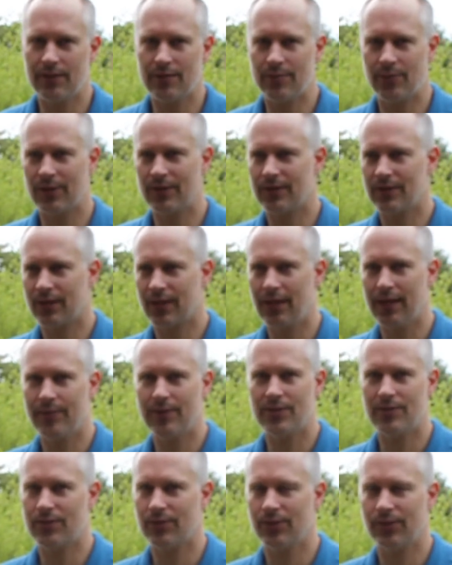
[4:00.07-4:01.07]
Sports
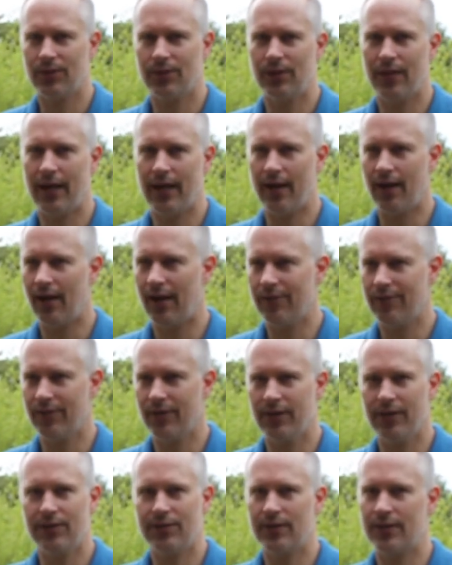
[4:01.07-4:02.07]
Climbing School, that offer
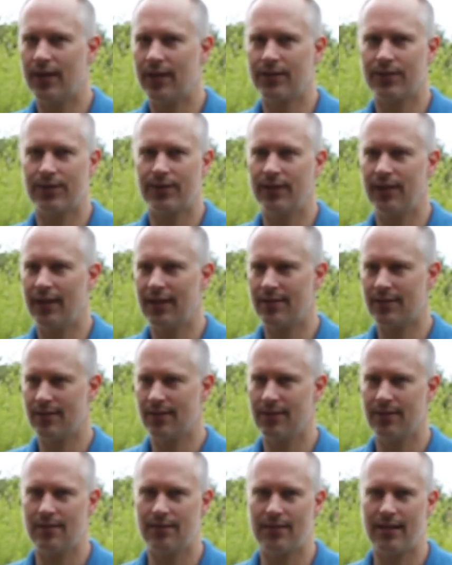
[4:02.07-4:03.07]
introductory
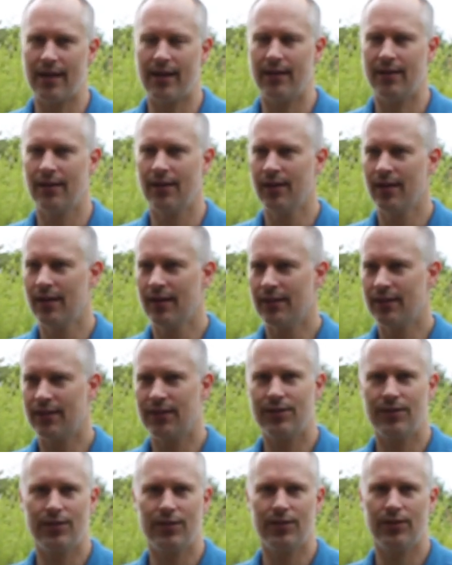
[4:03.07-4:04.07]
lessons that
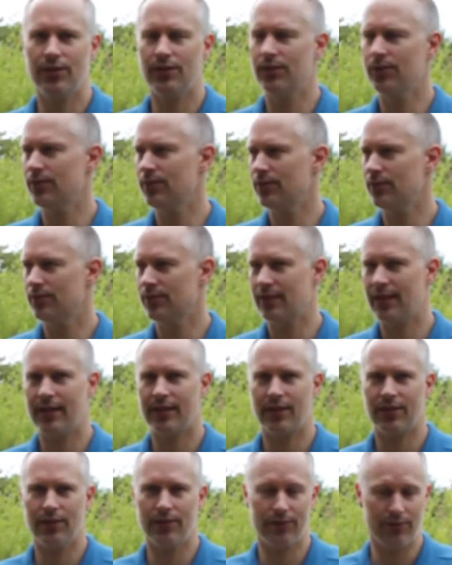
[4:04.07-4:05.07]
take
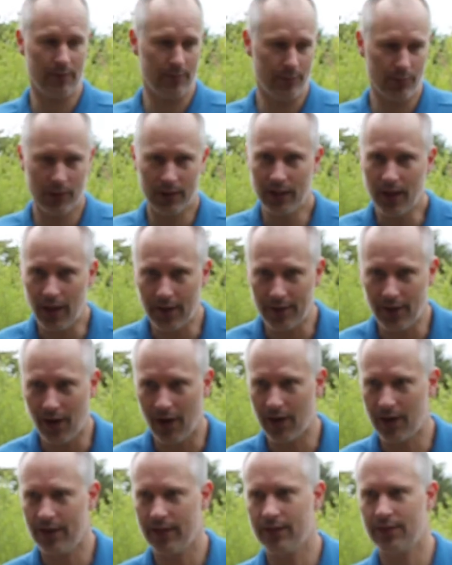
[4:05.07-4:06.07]
you from putting on the
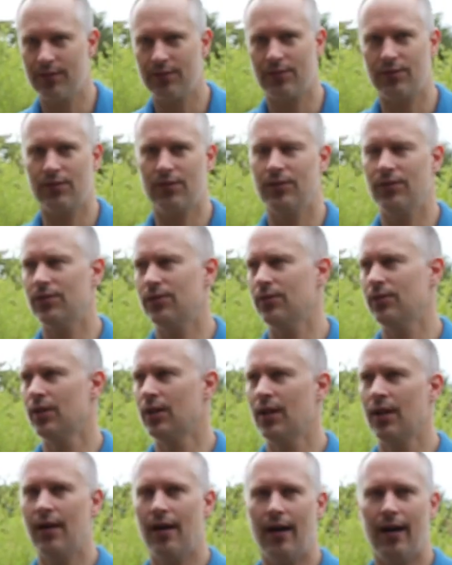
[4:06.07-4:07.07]
harness to
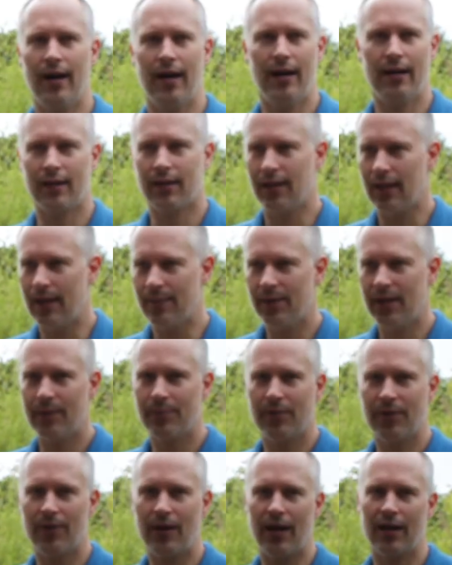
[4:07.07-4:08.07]
climbing
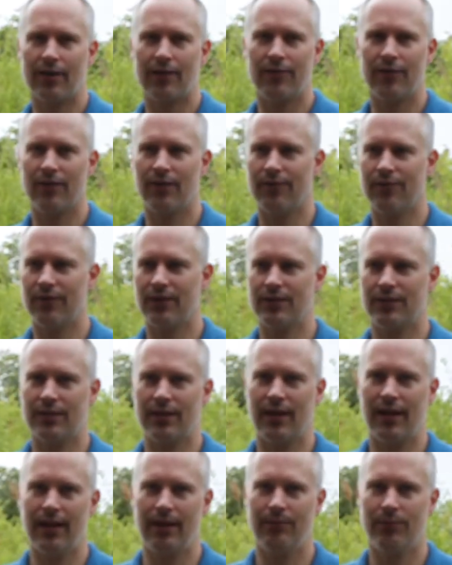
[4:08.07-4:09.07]
up the rock for the first
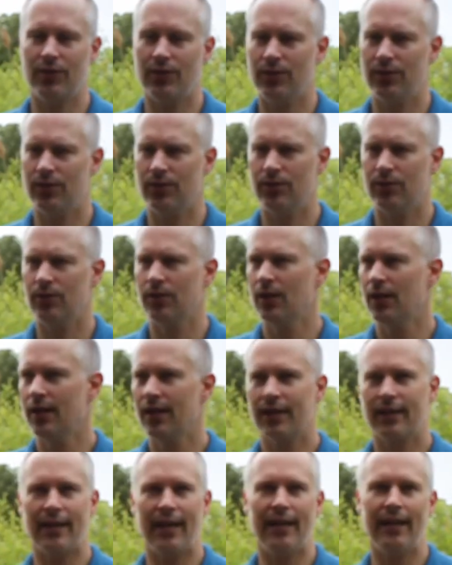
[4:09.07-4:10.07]
time to
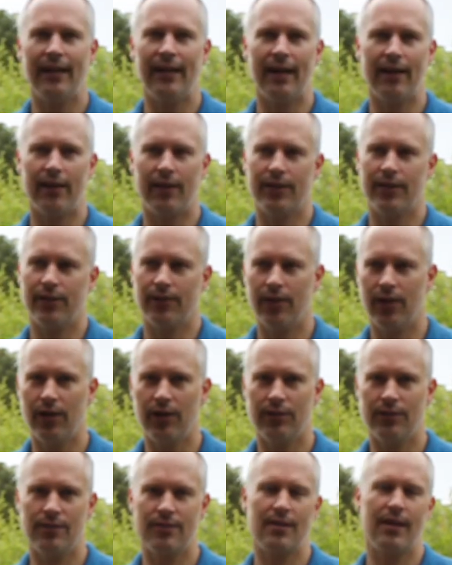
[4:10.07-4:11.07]
getting out on your
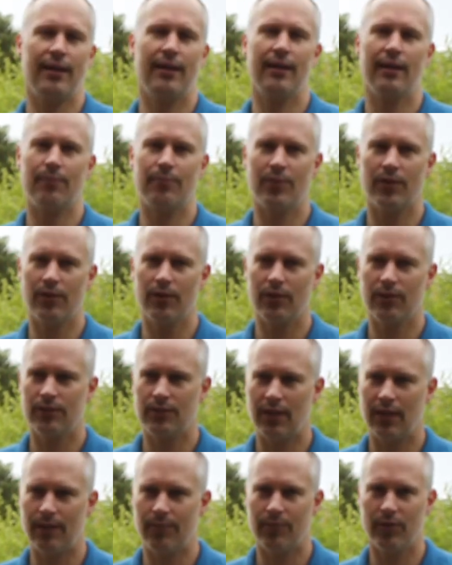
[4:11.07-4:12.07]
own, setting up your own
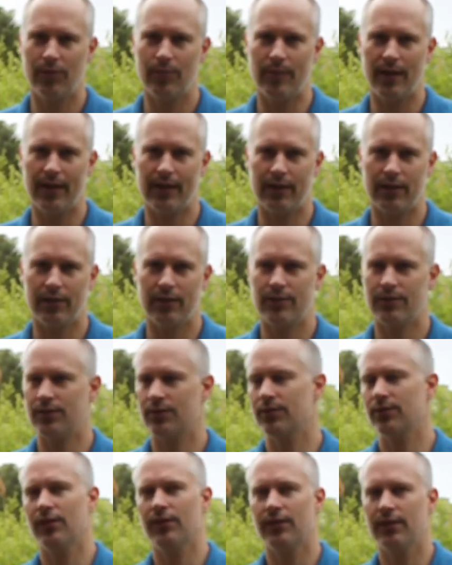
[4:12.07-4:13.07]
top rope anchors,
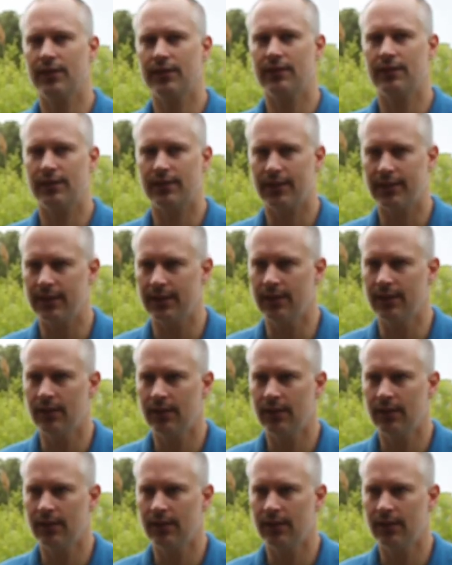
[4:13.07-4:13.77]
or learning to lead.